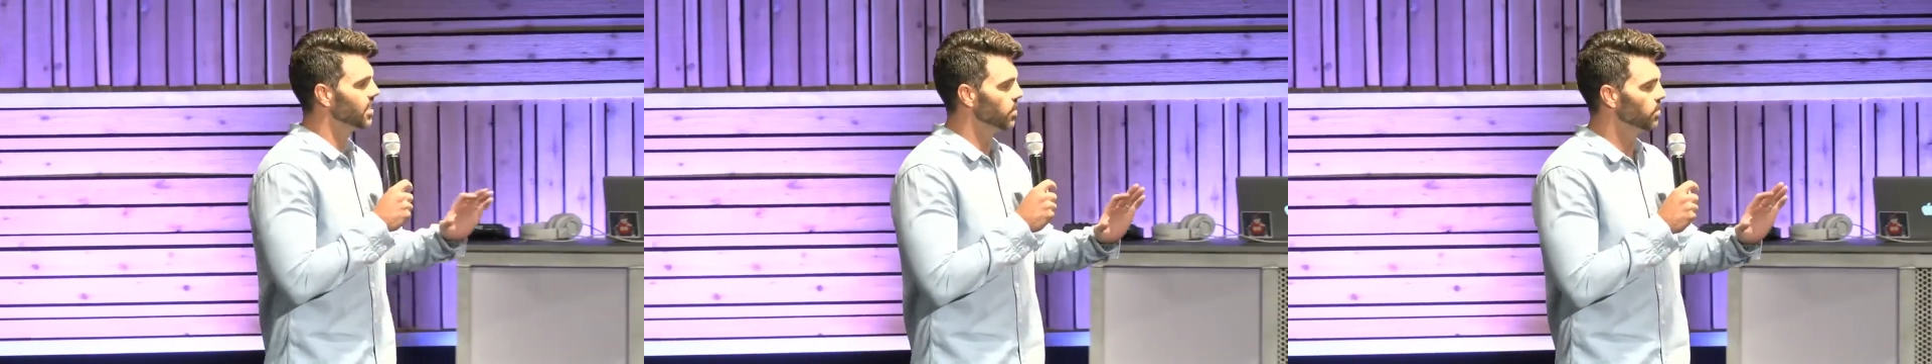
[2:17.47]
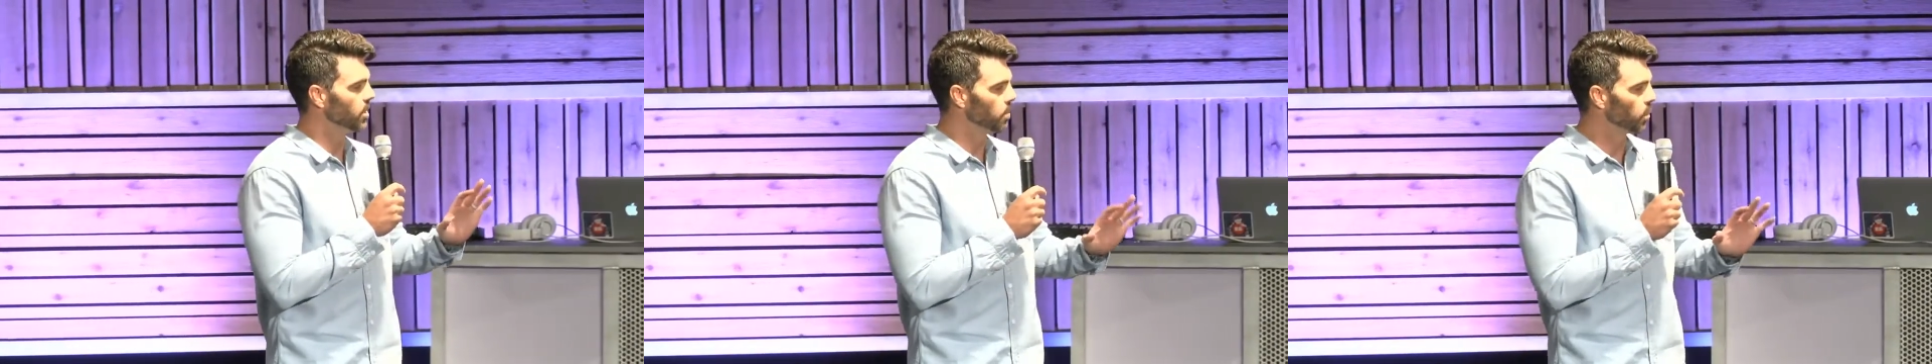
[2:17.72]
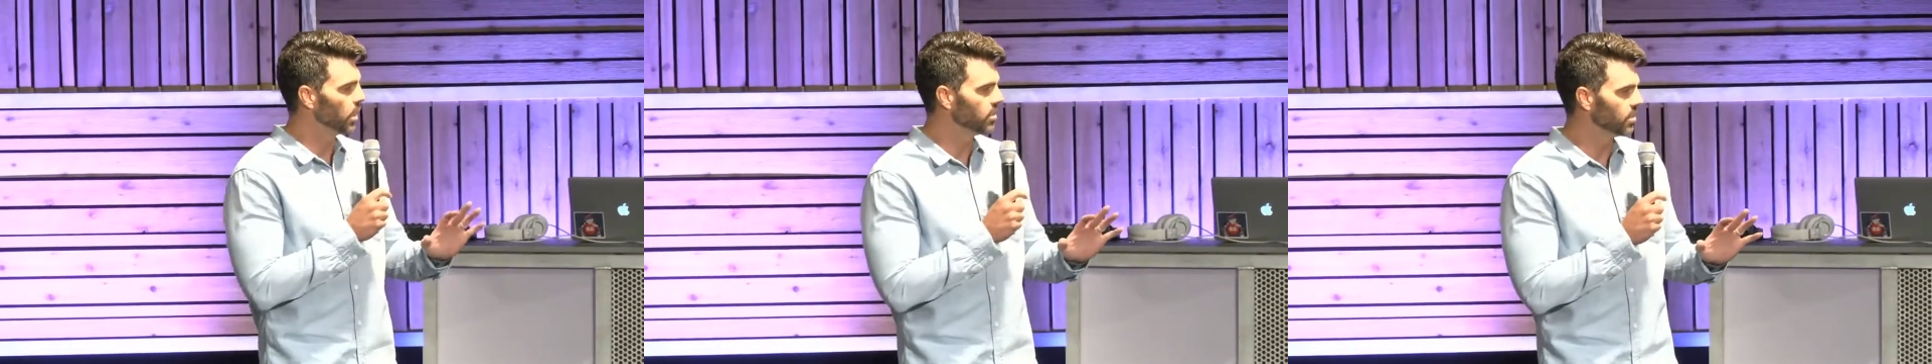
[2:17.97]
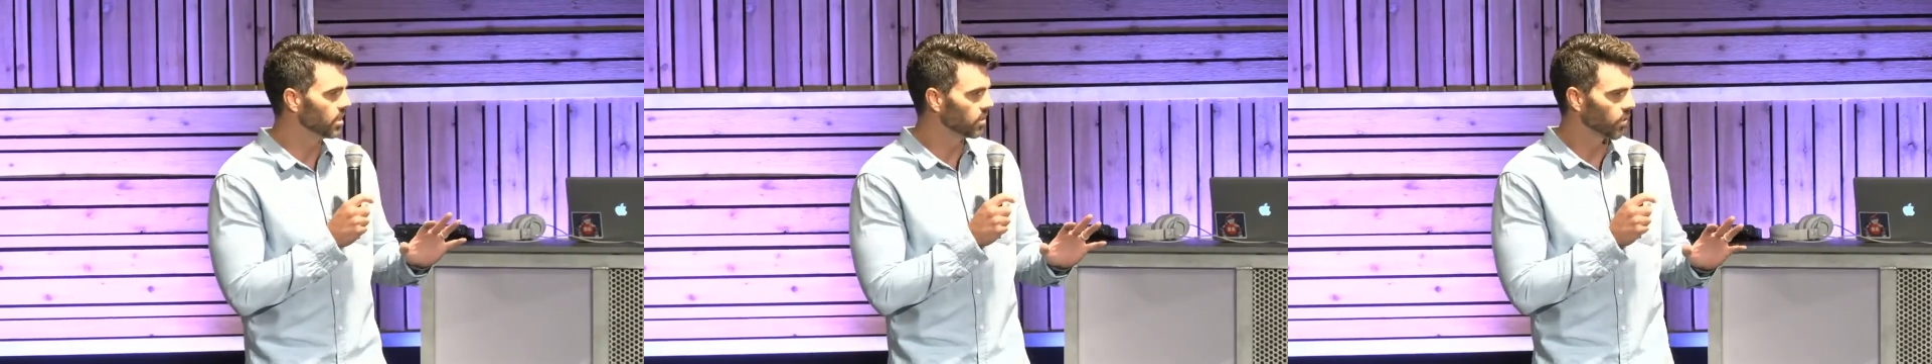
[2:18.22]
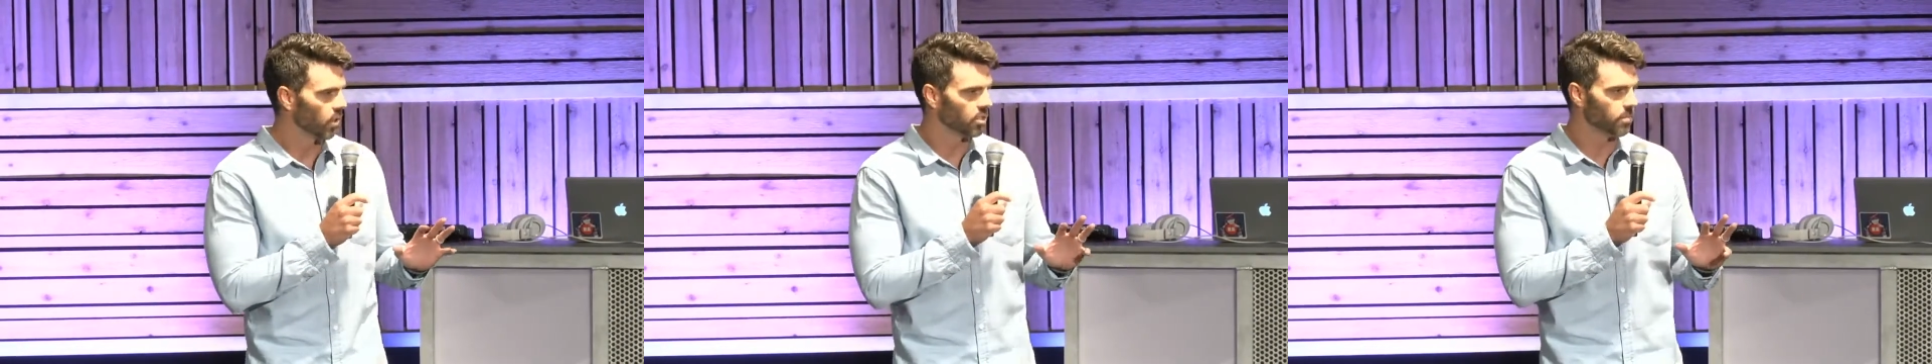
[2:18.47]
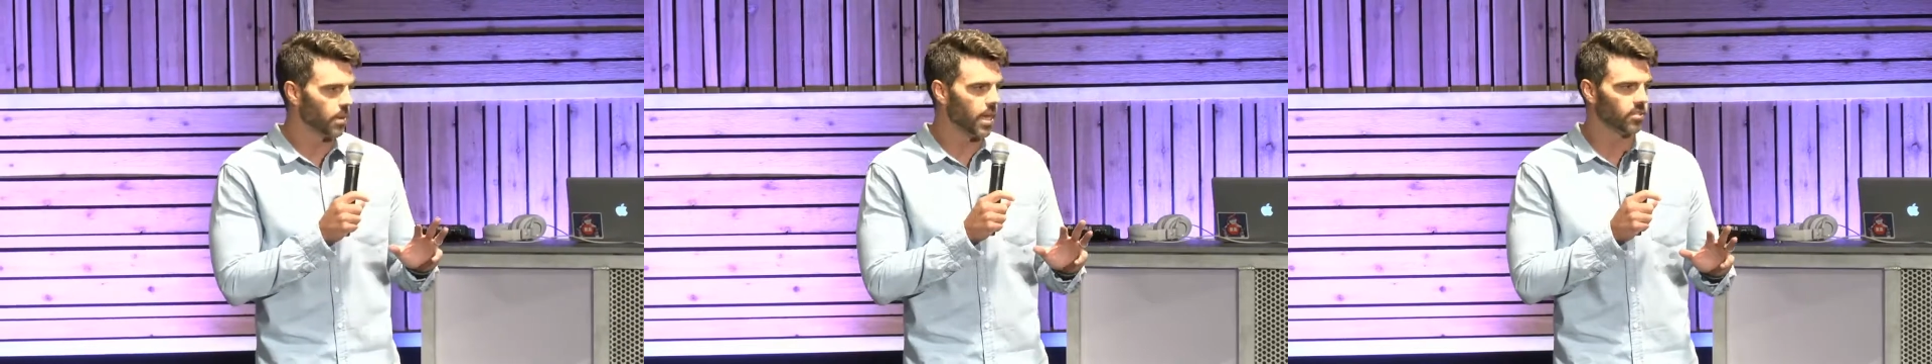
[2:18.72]
to preach this first
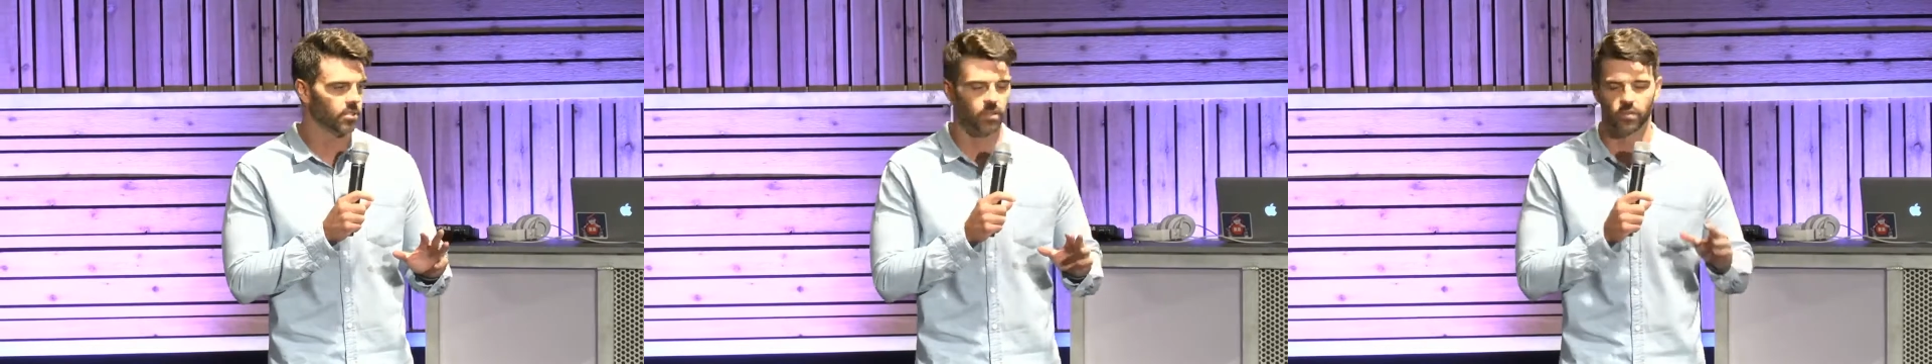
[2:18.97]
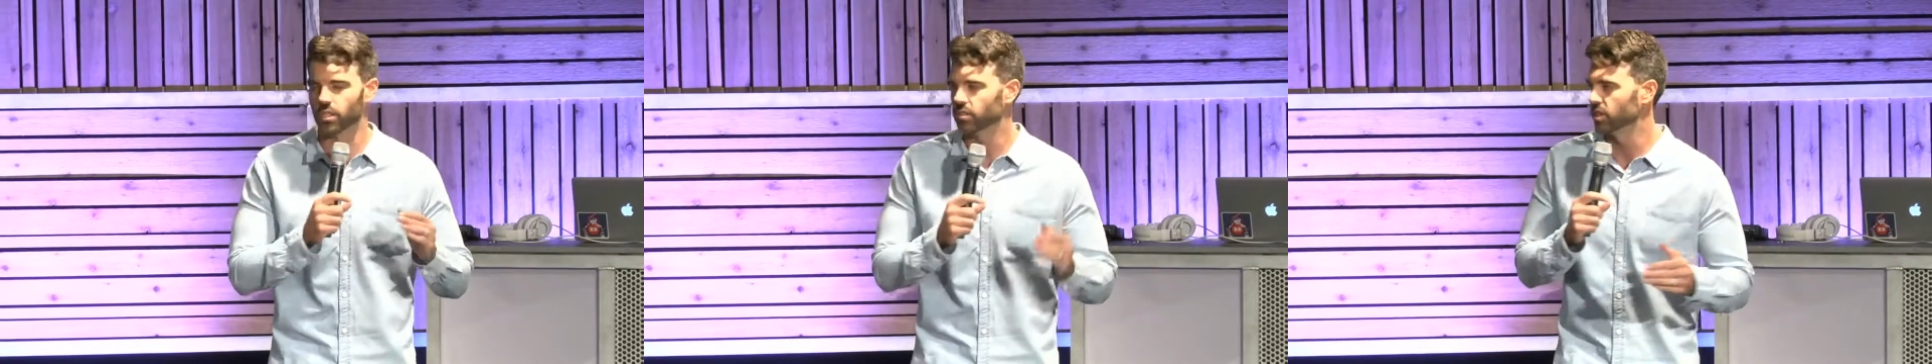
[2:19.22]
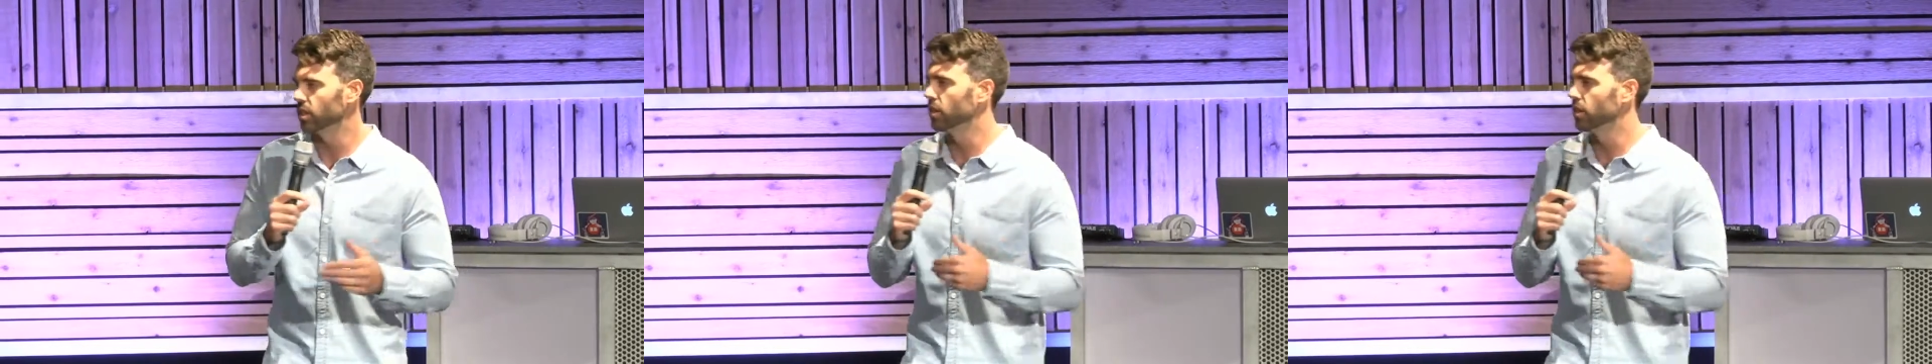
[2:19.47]
message of this series